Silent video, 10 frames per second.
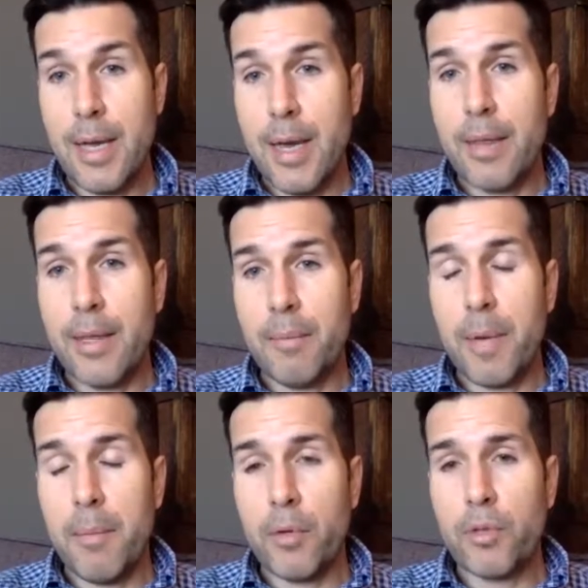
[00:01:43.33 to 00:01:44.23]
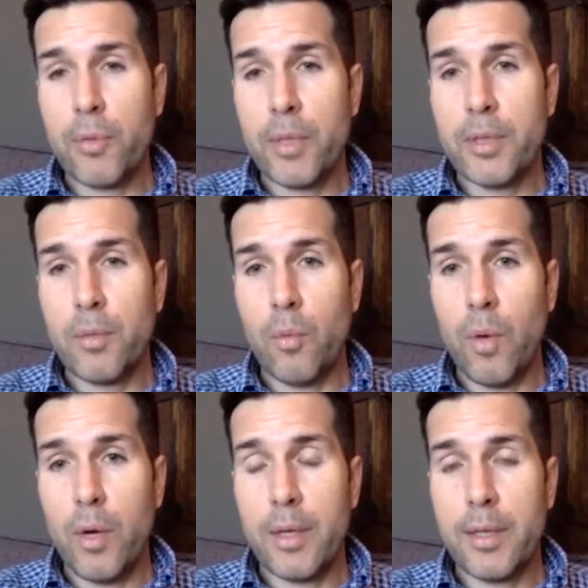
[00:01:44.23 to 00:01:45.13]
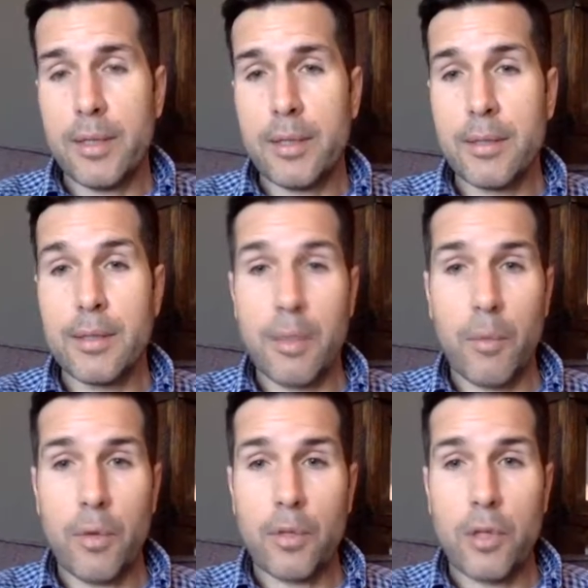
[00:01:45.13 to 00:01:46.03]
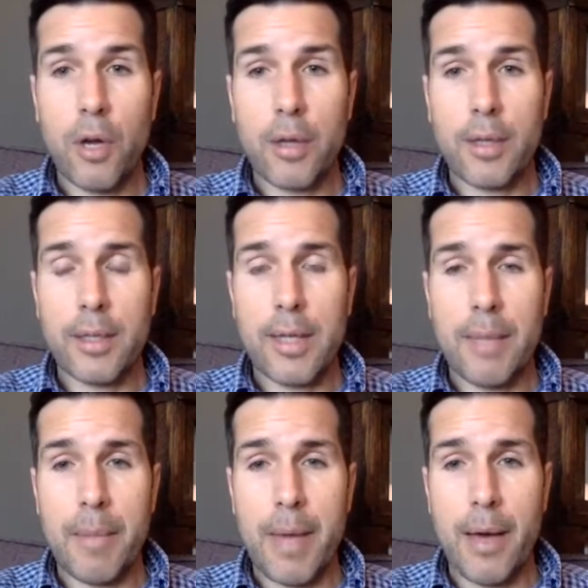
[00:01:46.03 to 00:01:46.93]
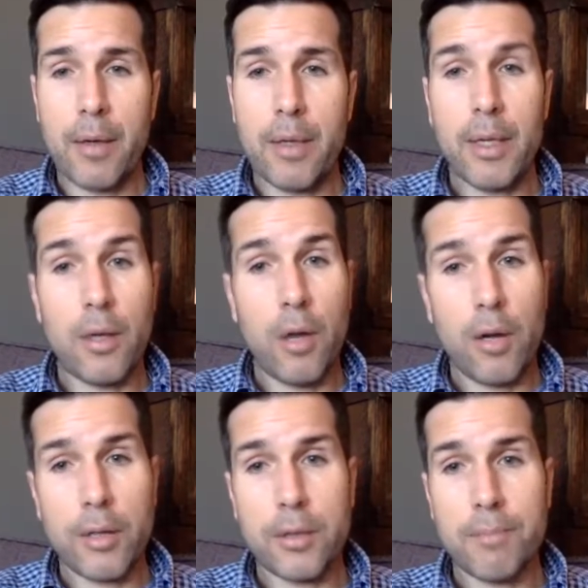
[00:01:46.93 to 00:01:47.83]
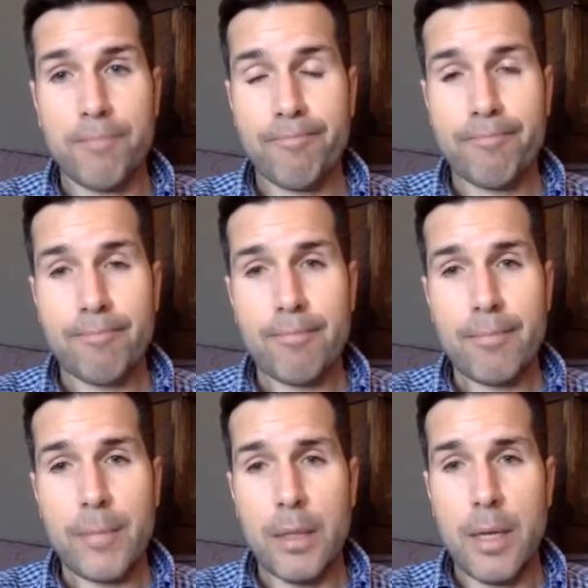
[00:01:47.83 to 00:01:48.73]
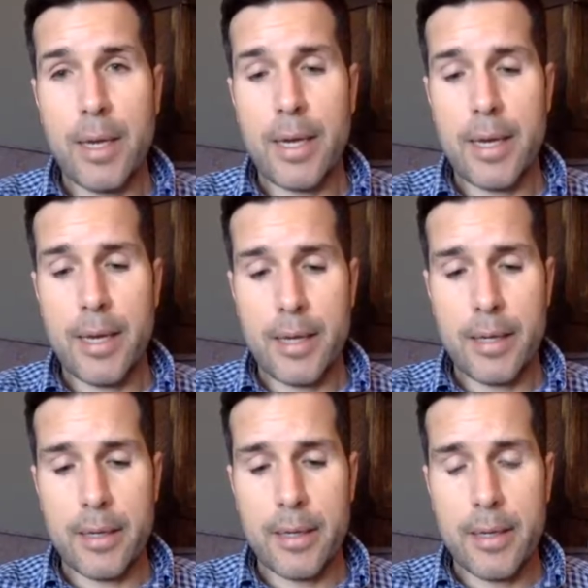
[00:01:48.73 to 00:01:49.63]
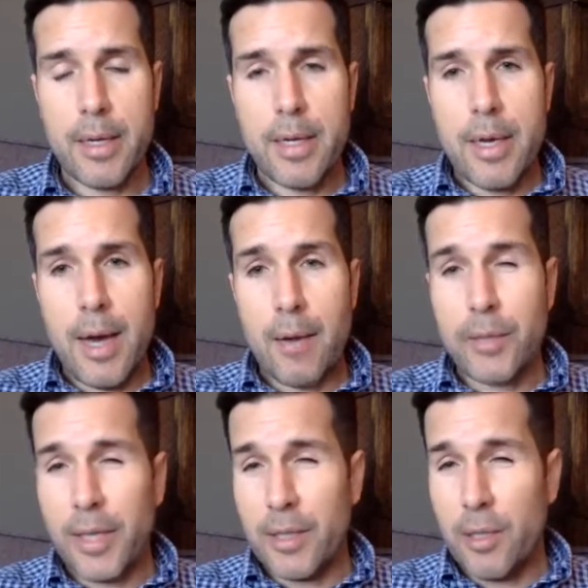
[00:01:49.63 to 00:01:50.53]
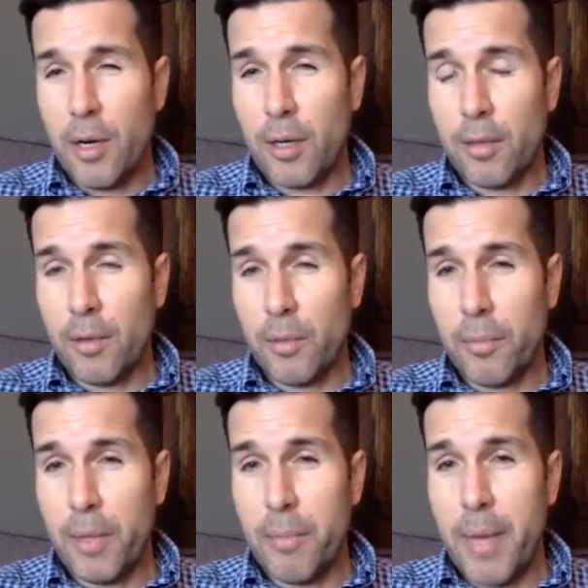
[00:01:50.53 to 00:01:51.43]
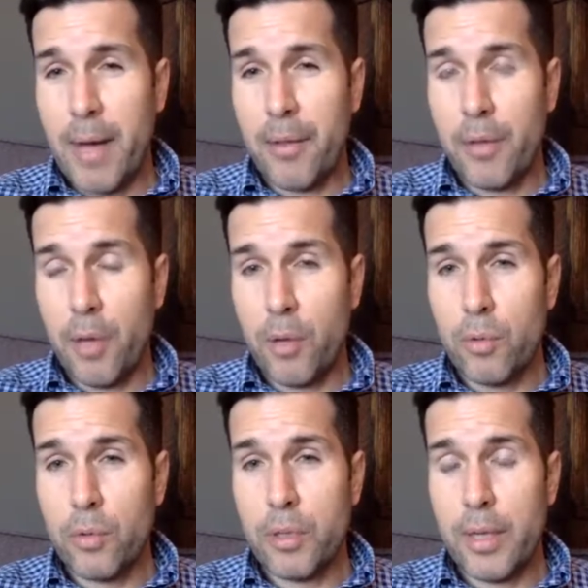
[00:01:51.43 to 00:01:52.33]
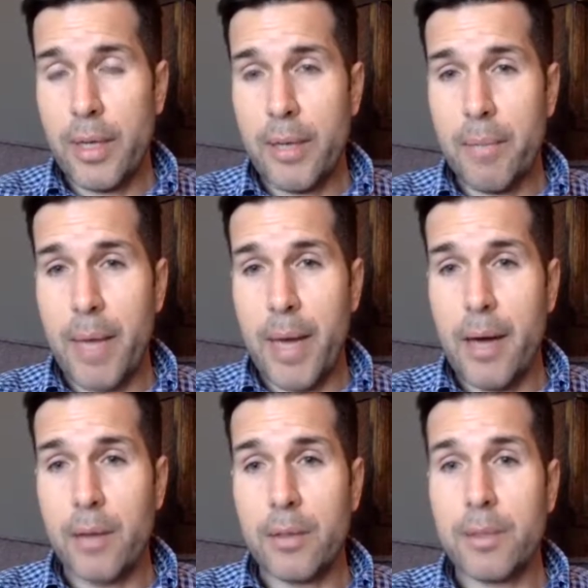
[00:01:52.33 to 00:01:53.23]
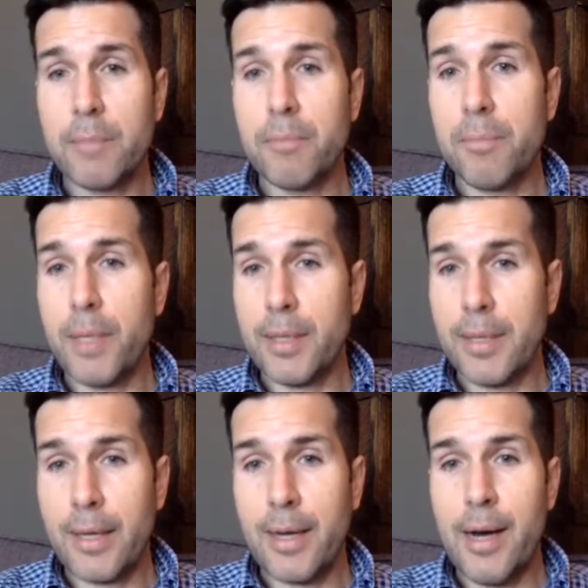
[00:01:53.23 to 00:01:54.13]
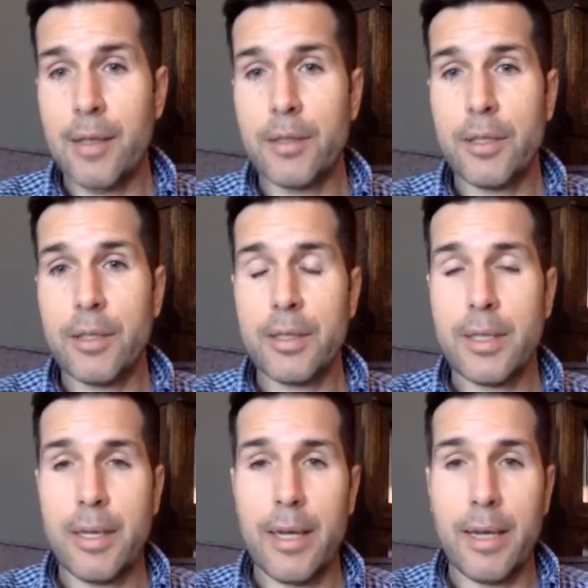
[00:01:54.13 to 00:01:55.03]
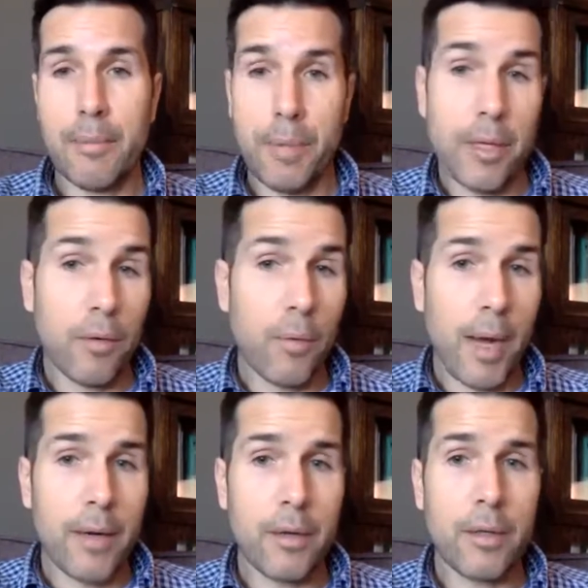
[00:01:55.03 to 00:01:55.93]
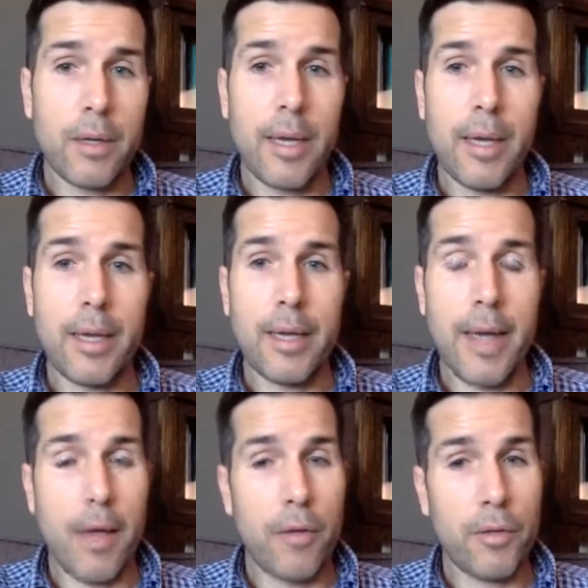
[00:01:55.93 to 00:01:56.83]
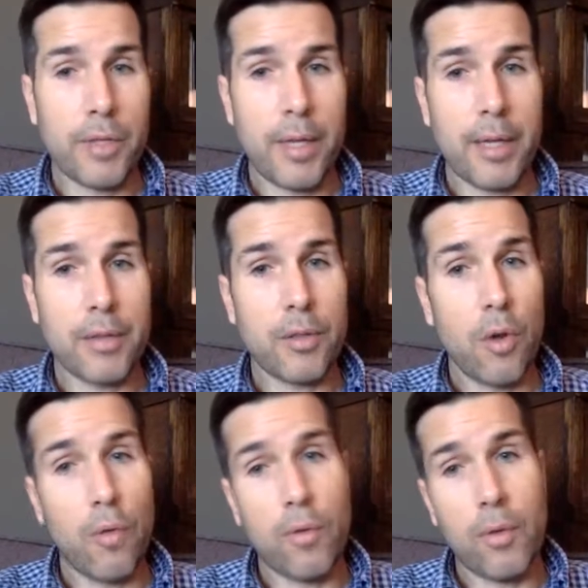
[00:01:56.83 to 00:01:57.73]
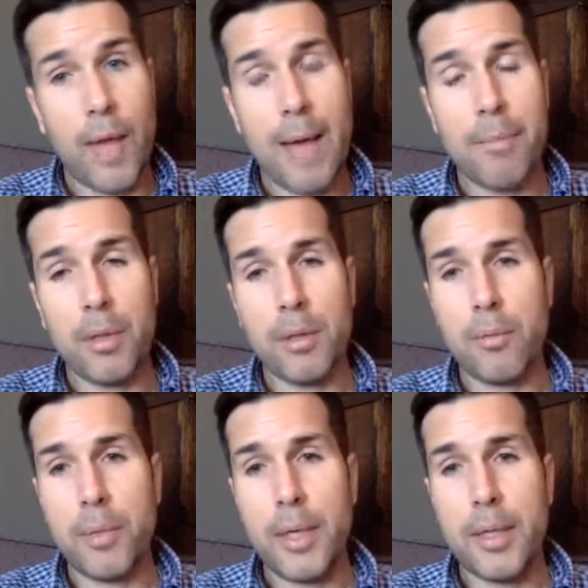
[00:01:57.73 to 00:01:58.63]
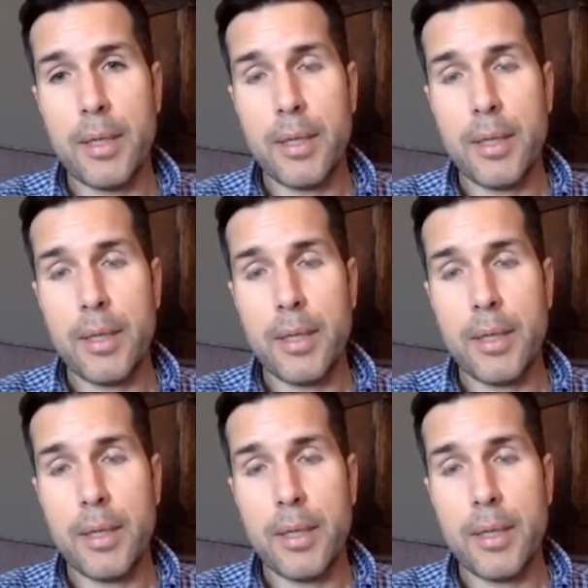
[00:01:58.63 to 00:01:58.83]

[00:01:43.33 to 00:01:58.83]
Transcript: And then my most recent one is Somewhere in the Dark. It came out in August. And I was going to talk a little bit about those and about being a psychologist and being a writer and how those things overlap a little bit,